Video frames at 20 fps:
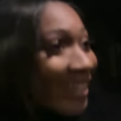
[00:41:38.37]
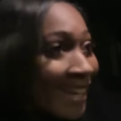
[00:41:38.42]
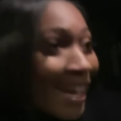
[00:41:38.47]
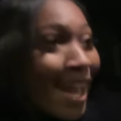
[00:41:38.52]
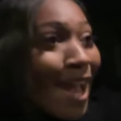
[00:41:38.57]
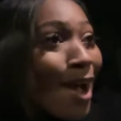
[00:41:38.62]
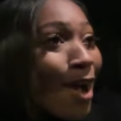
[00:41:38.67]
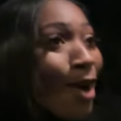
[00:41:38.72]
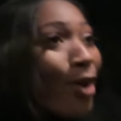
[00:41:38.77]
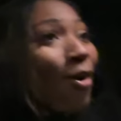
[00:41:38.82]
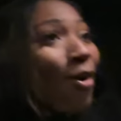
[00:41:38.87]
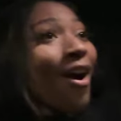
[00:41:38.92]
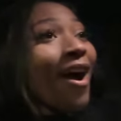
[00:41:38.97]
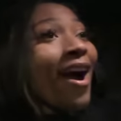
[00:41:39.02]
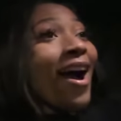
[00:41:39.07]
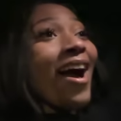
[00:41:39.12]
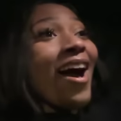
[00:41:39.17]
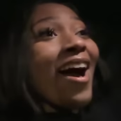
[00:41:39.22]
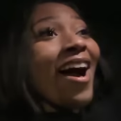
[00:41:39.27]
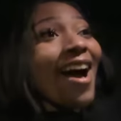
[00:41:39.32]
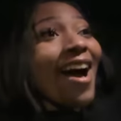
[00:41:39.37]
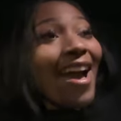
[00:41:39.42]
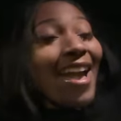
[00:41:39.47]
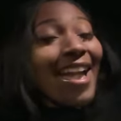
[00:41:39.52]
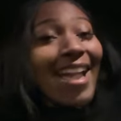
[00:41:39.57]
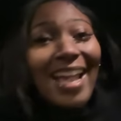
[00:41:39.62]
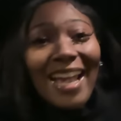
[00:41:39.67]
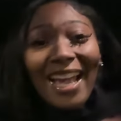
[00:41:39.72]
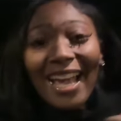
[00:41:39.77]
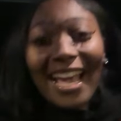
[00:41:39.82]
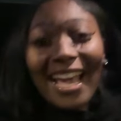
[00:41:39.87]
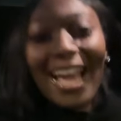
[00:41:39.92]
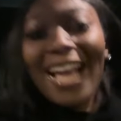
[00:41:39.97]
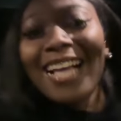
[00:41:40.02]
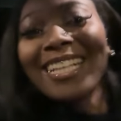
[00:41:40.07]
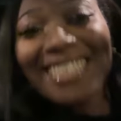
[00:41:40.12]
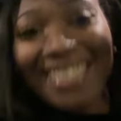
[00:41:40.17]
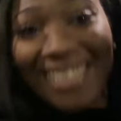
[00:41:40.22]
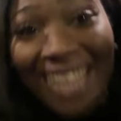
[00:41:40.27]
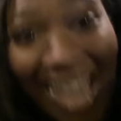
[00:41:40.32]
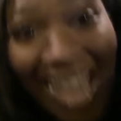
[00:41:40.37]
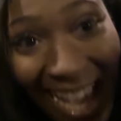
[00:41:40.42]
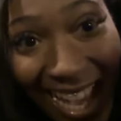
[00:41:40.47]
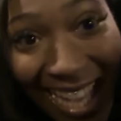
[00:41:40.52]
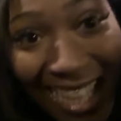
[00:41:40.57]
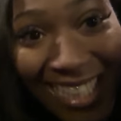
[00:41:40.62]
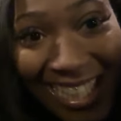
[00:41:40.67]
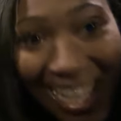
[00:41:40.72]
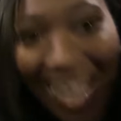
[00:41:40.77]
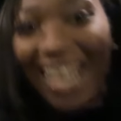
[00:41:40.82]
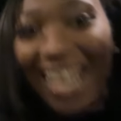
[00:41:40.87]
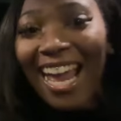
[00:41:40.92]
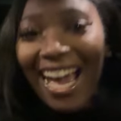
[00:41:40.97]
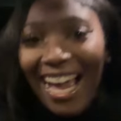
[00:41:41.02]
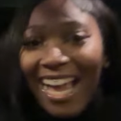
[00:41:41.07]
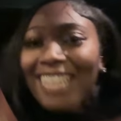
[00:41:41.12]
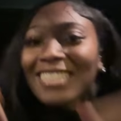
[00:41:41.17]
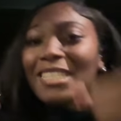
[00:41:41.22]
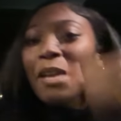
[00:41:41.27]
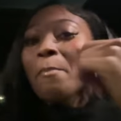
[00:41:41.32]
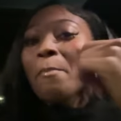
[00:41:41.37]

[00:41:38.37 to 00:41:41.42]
girl thing. Like, it's a